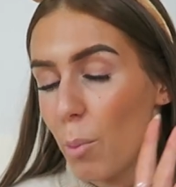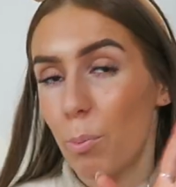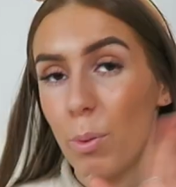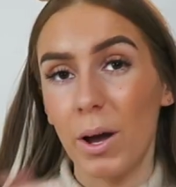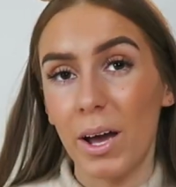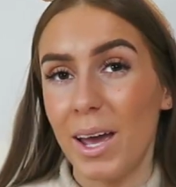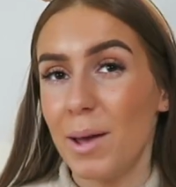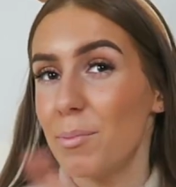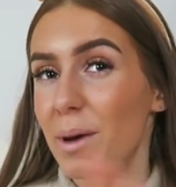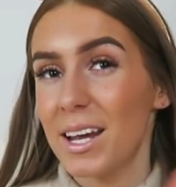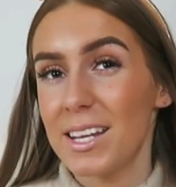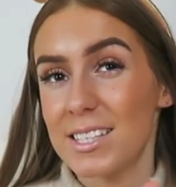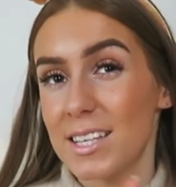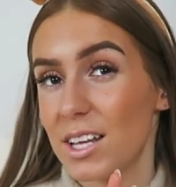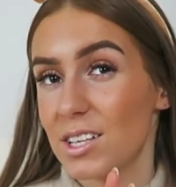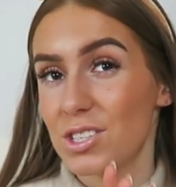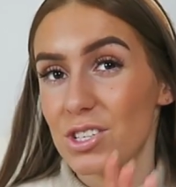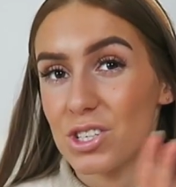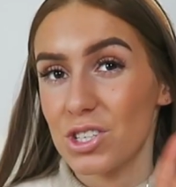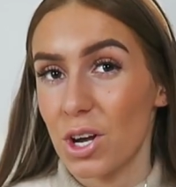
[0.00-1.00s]
But it made
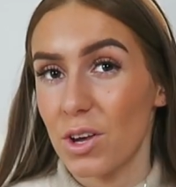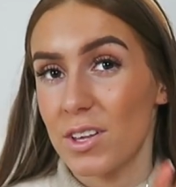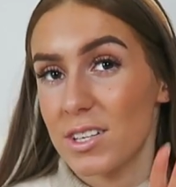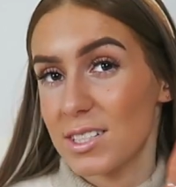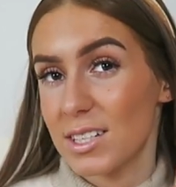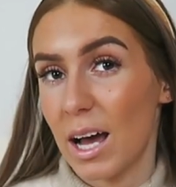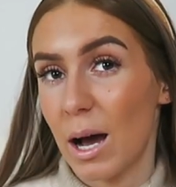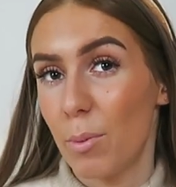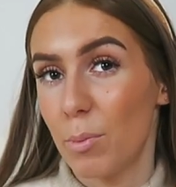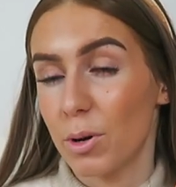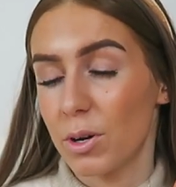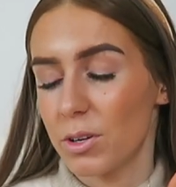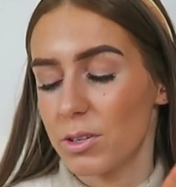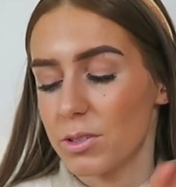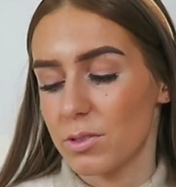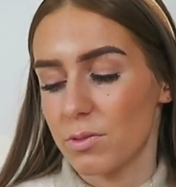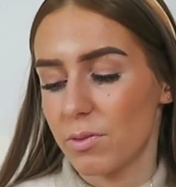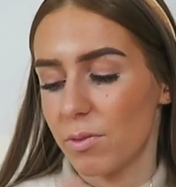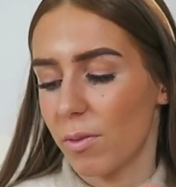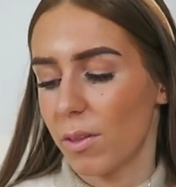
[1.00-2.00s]
sense to show this now
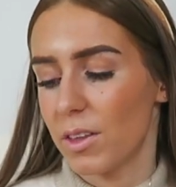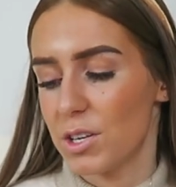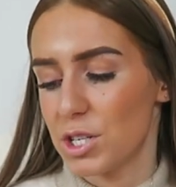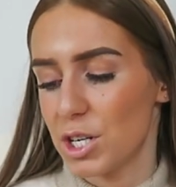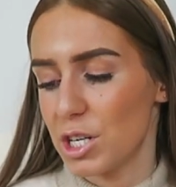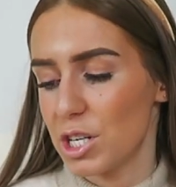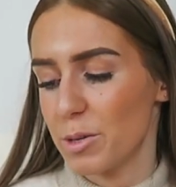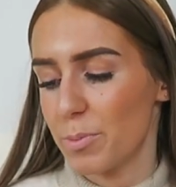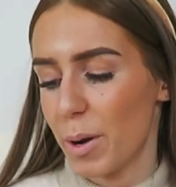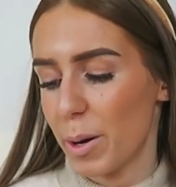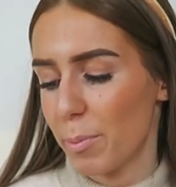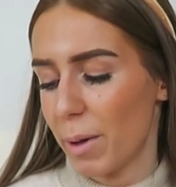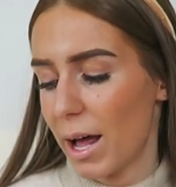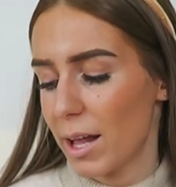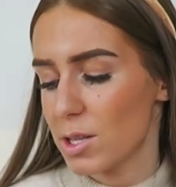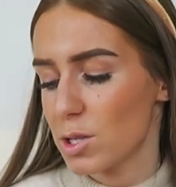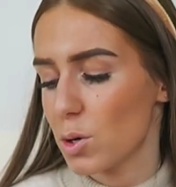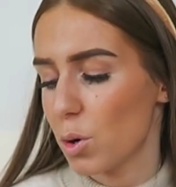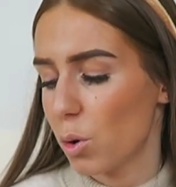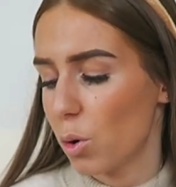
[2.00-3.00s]
because of the gingerbread
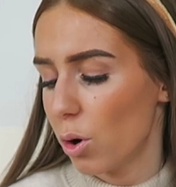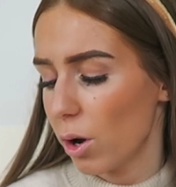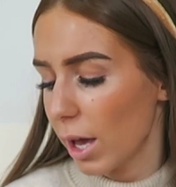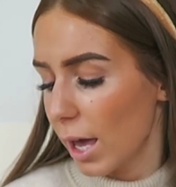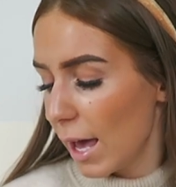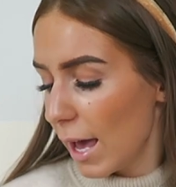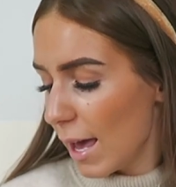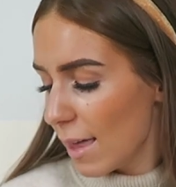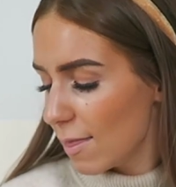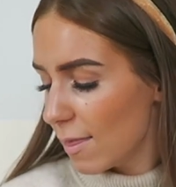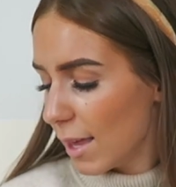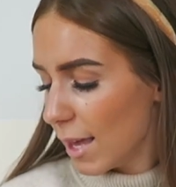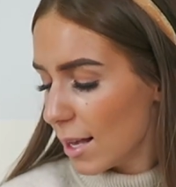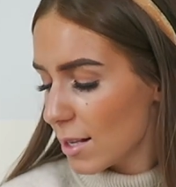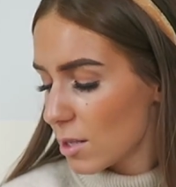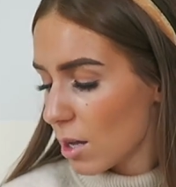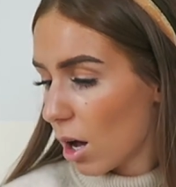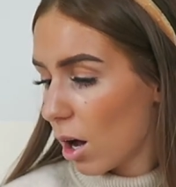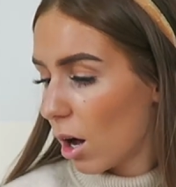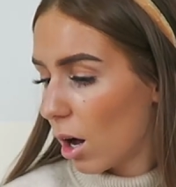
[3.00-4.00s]
man talk.
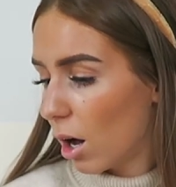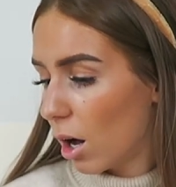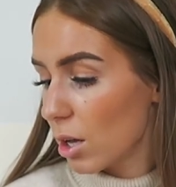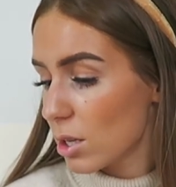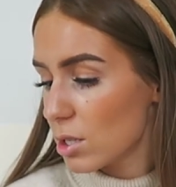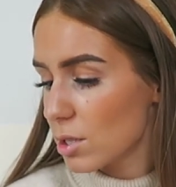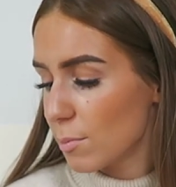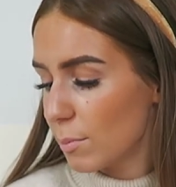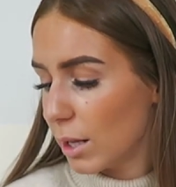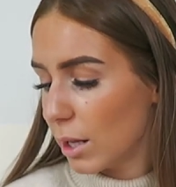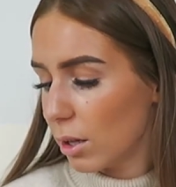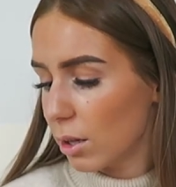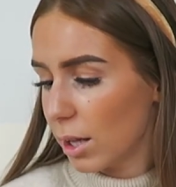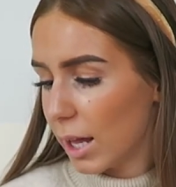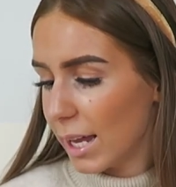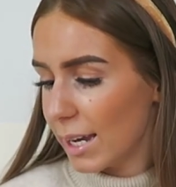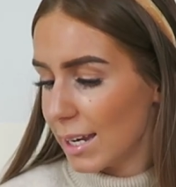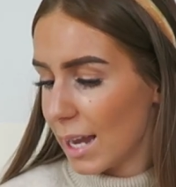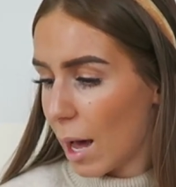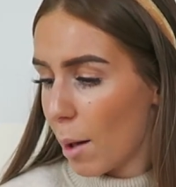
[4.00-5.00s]
These are some little
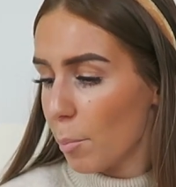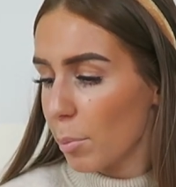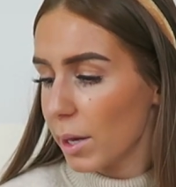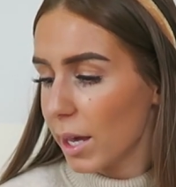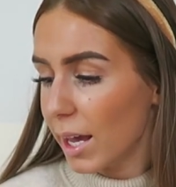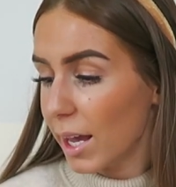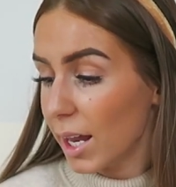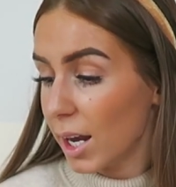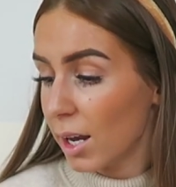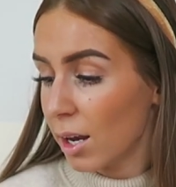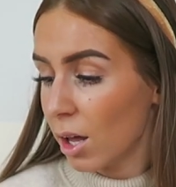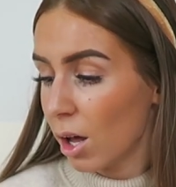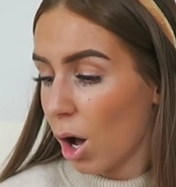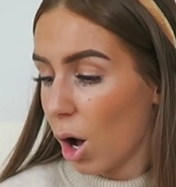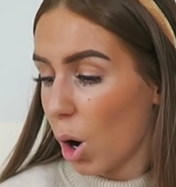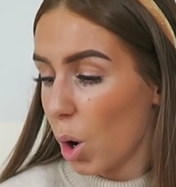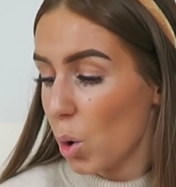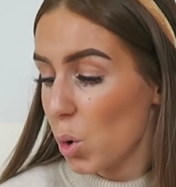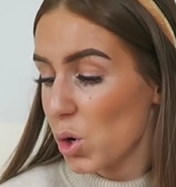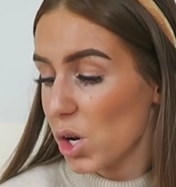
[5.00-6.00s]
like napkin
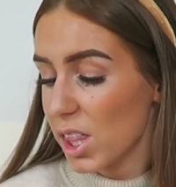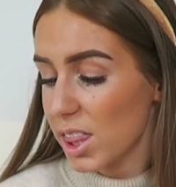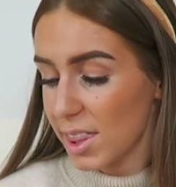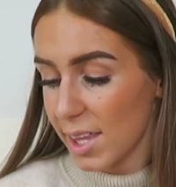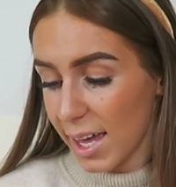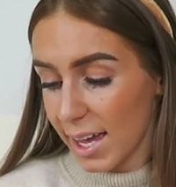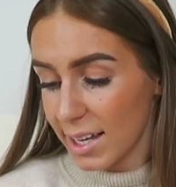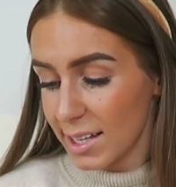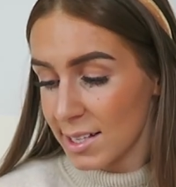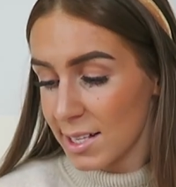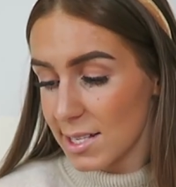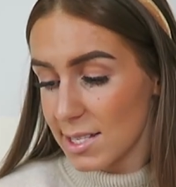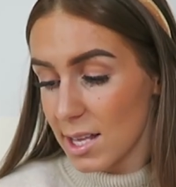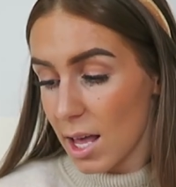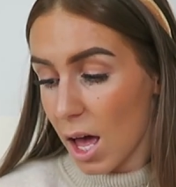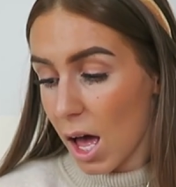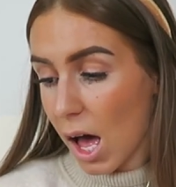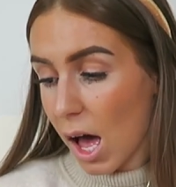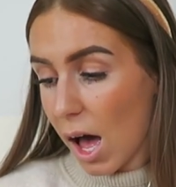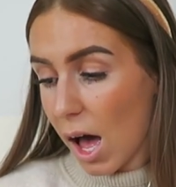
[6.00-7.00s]
holder things.